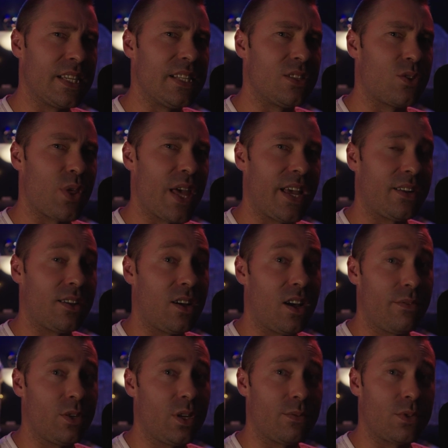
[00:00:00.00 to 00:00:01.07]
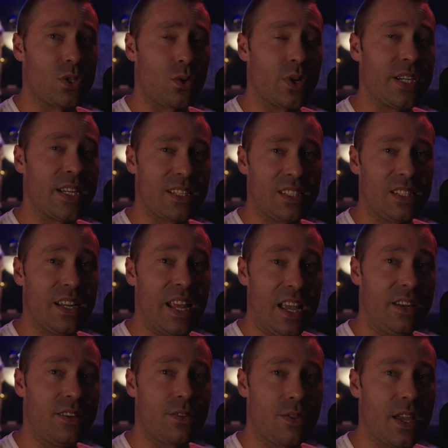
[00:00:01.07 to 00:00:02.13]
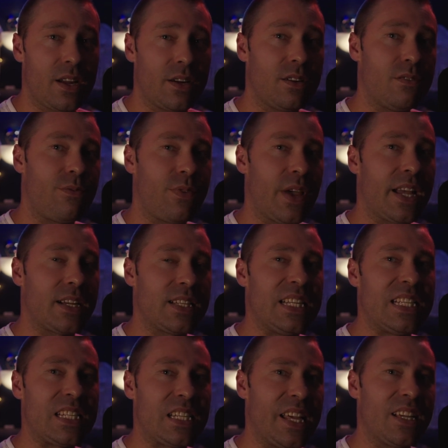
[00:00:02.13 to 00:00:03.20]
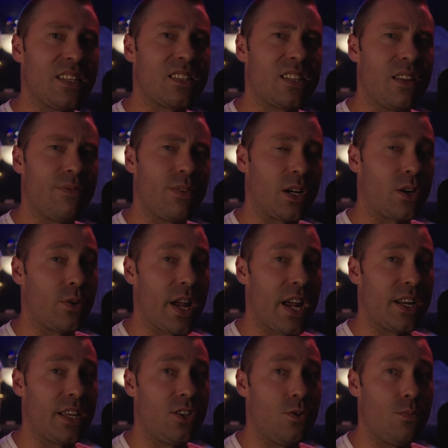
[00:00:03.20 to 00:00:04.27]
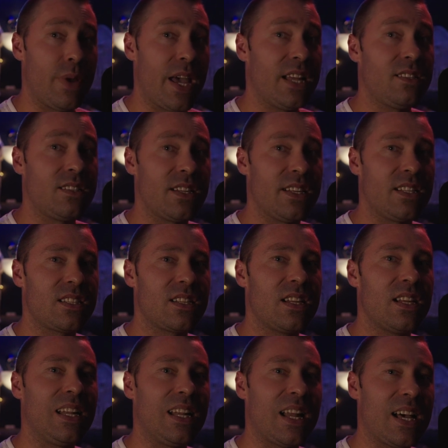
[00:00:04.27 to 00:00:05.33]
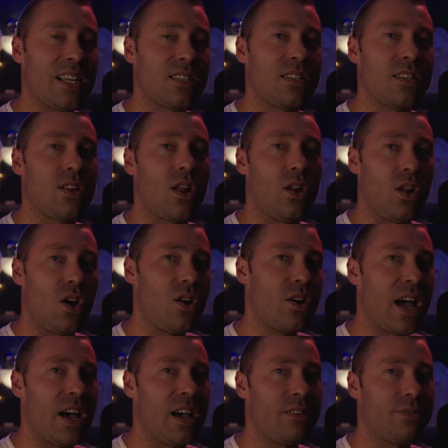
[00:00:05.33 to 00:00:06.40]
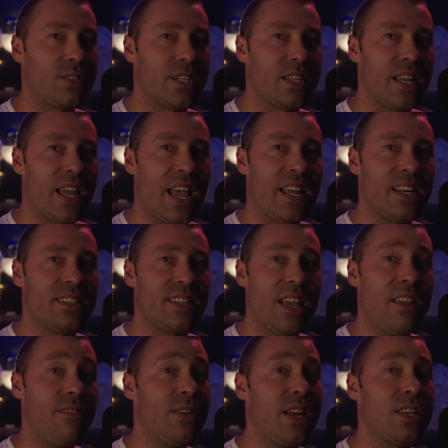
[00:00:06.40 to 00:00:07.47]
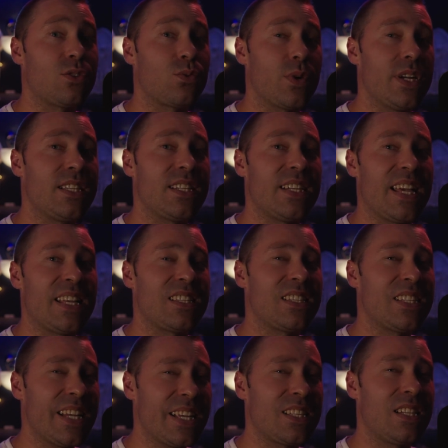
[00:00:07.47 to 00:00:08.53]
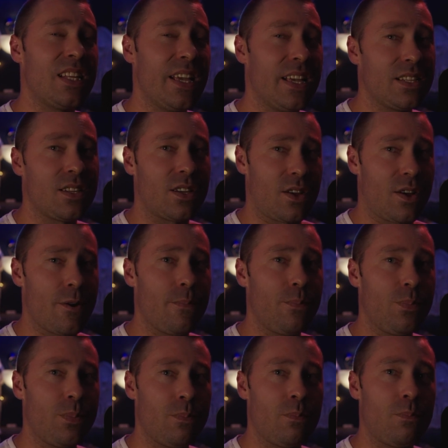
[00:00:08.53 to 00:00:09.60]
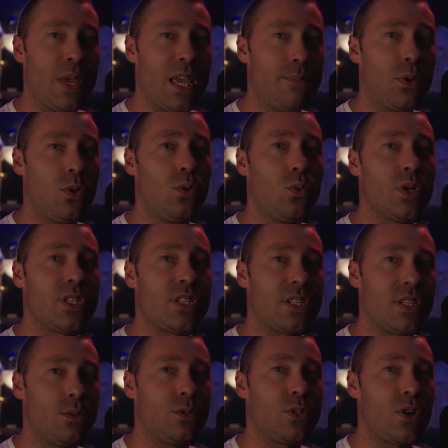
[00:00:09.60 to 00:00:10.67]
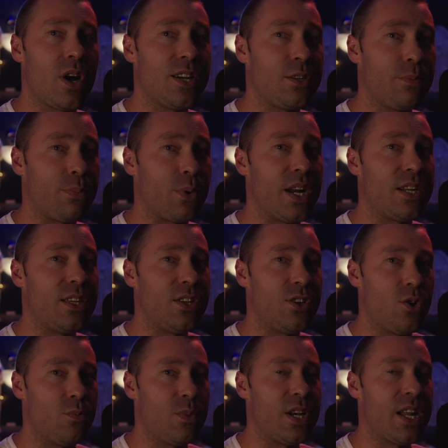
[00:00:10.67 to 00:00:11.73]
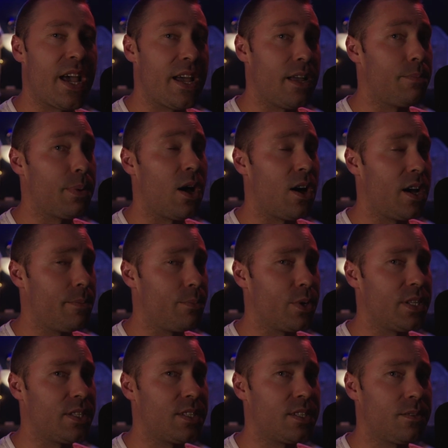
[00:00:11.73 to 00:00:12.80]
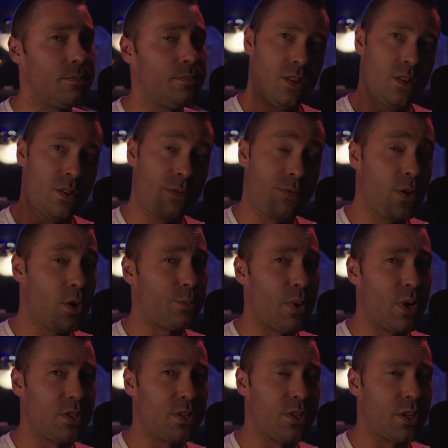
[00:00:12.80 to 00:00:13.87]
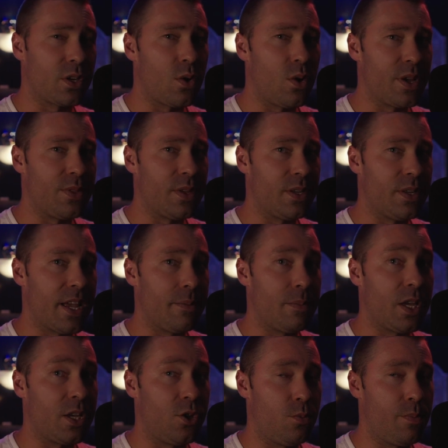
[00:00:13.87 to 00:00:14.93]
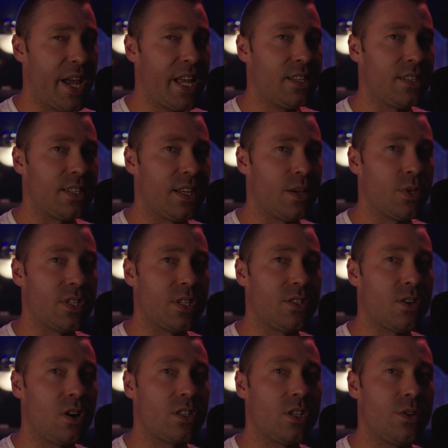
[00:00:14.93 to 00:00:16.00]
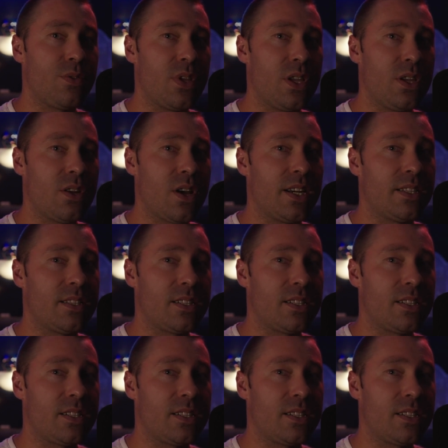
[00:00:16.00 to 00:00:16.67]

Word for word: is that Ivanov's story doesn't end there. In fact, his legacy for creating humanzees lasted long after, and even as recent as six years ago, people were still trying to breed human ape hybrids. The first person to coin the name humanzee was a doctor in the United